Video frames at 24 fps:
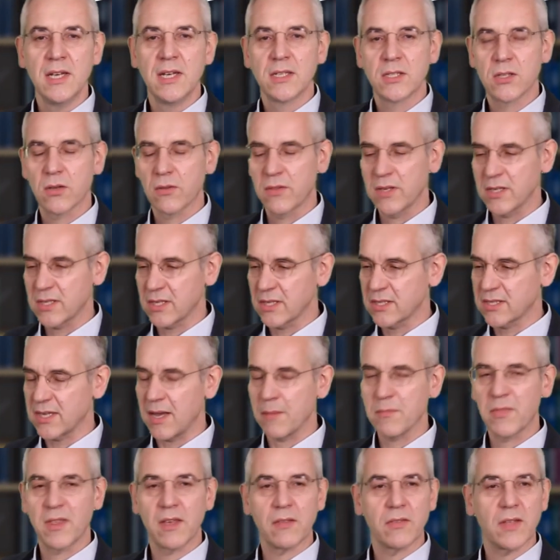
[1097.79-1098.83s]
So this is
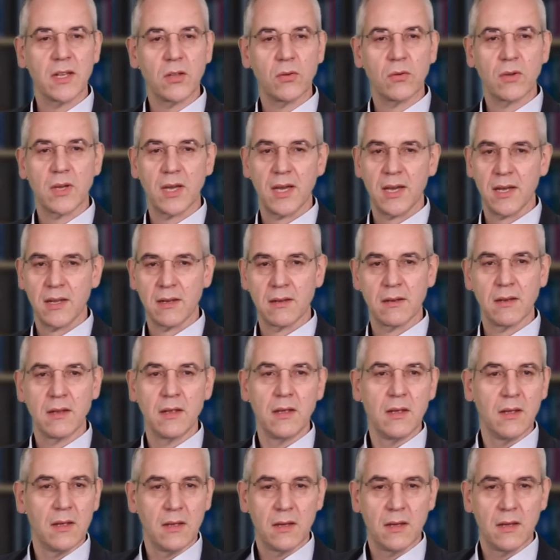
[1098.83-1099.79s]
something that you can